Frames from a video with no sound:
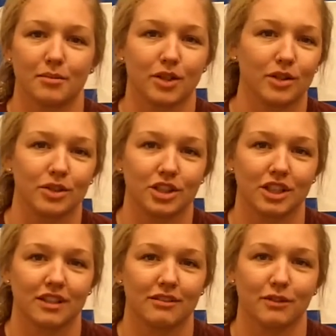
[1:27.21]
coach
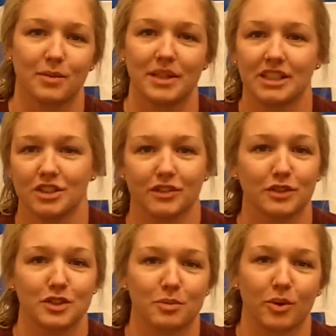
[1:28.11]
from each
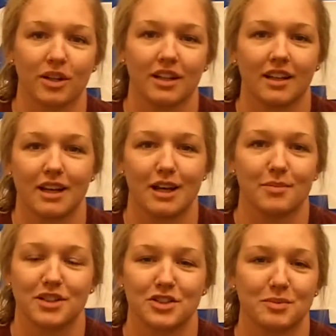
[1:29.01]
different sport
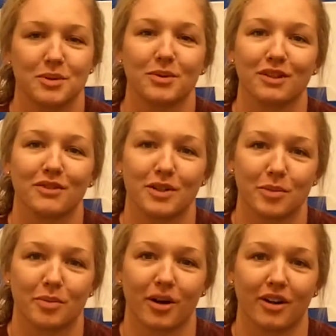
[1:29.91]
has just been really fun to
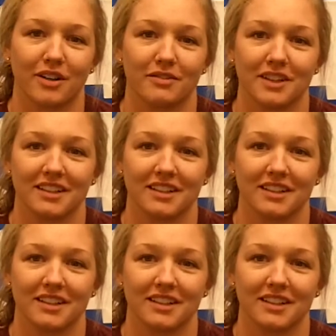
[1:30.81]
be a part of.